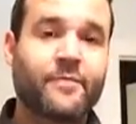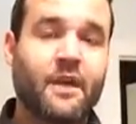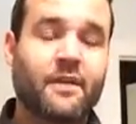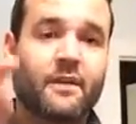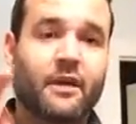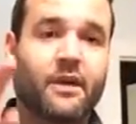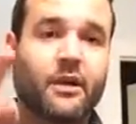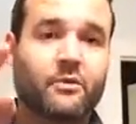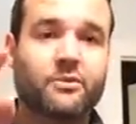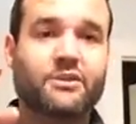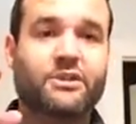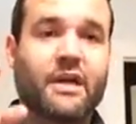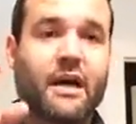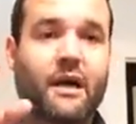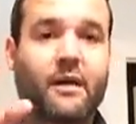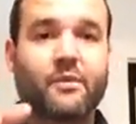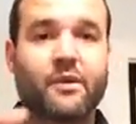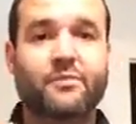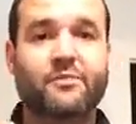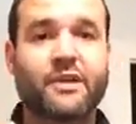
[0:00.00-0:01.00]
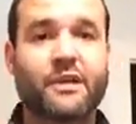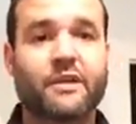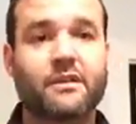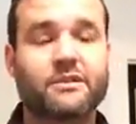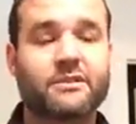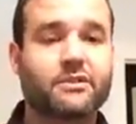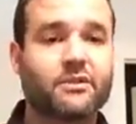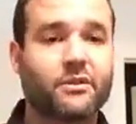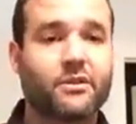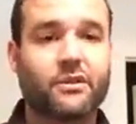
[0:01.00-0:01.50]
code job up there
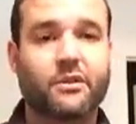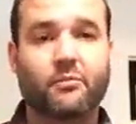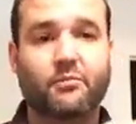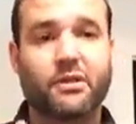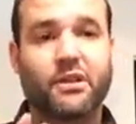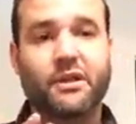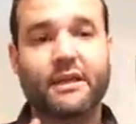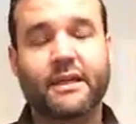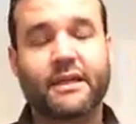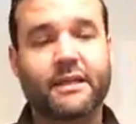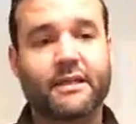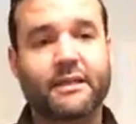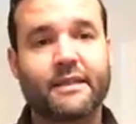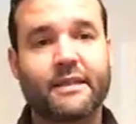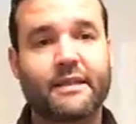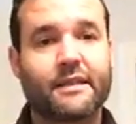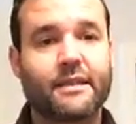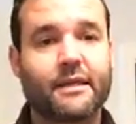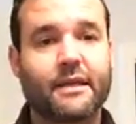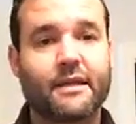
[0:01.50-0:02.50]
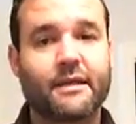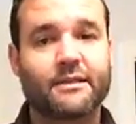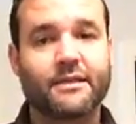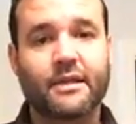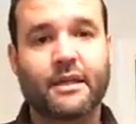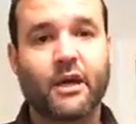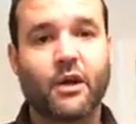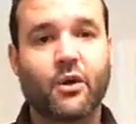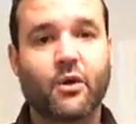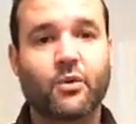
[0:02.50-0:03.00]
so you can plug in the
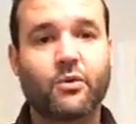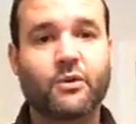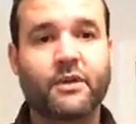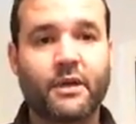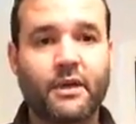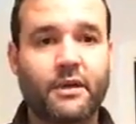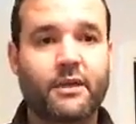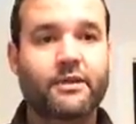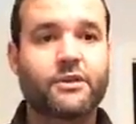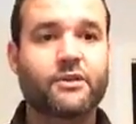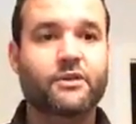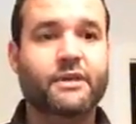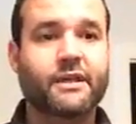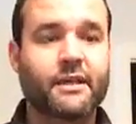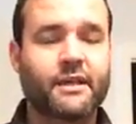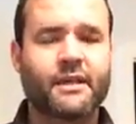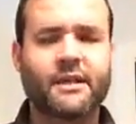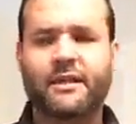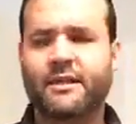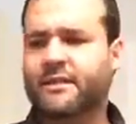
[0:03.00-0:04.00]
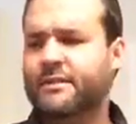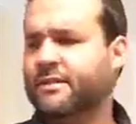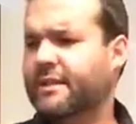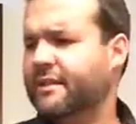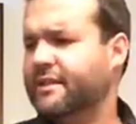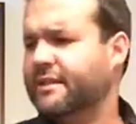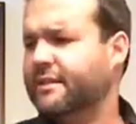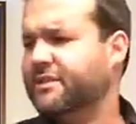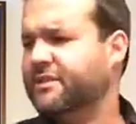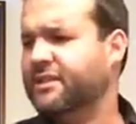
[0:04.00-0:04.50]
code. You'll get I
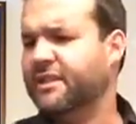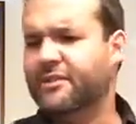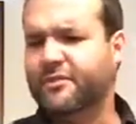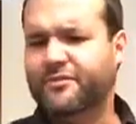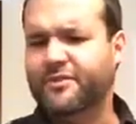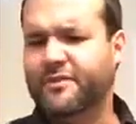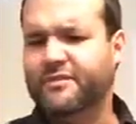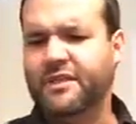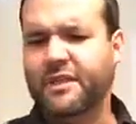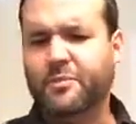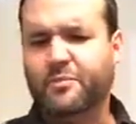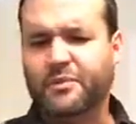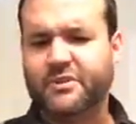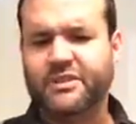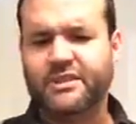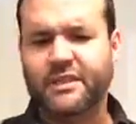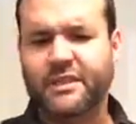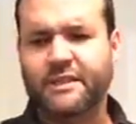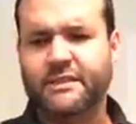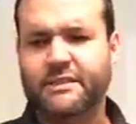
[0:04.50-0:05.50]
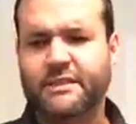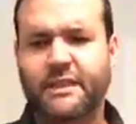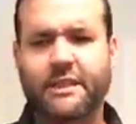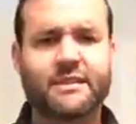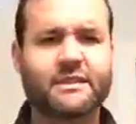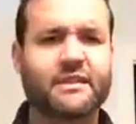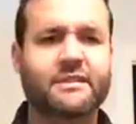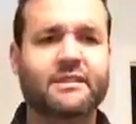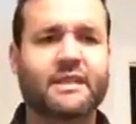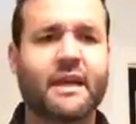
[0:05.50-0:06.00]
think it's 10 or 15%
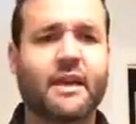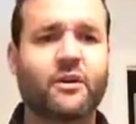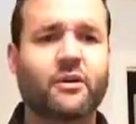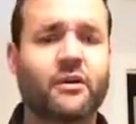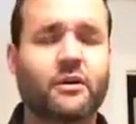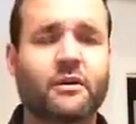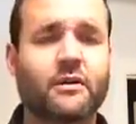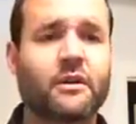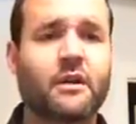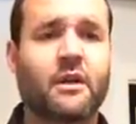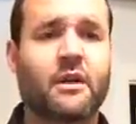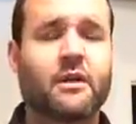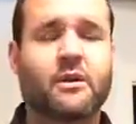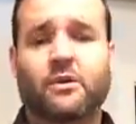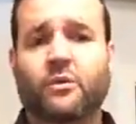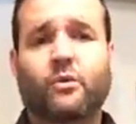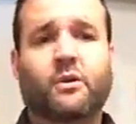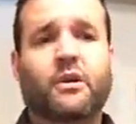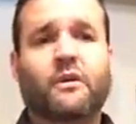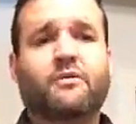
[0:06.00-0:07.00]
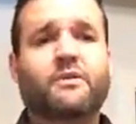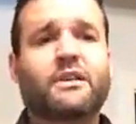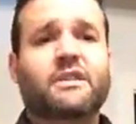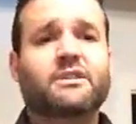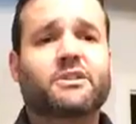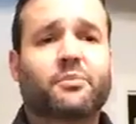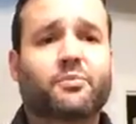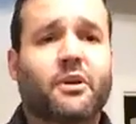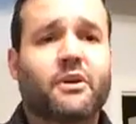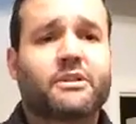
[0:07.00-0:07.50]
discount on whatever it is
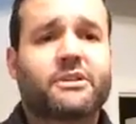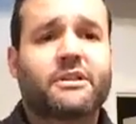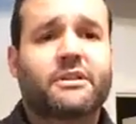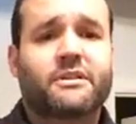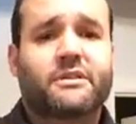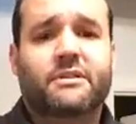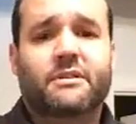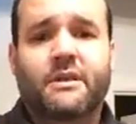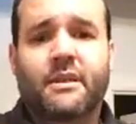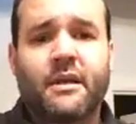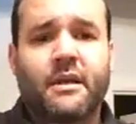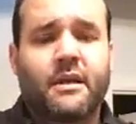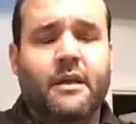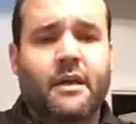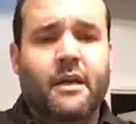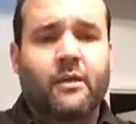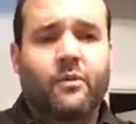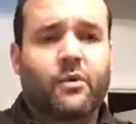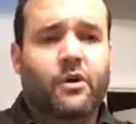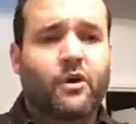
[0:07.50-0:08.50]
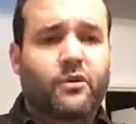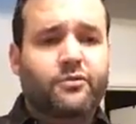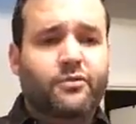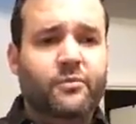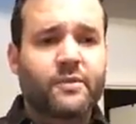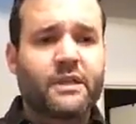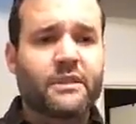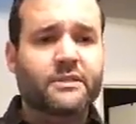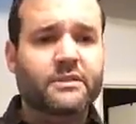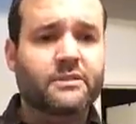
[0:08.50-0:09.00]
you purchase, and we'll go from
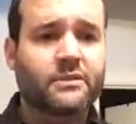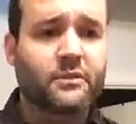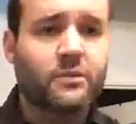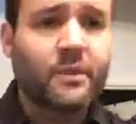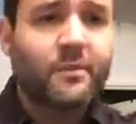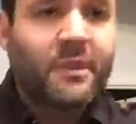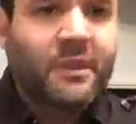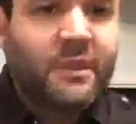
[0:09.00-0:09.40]
there. So let me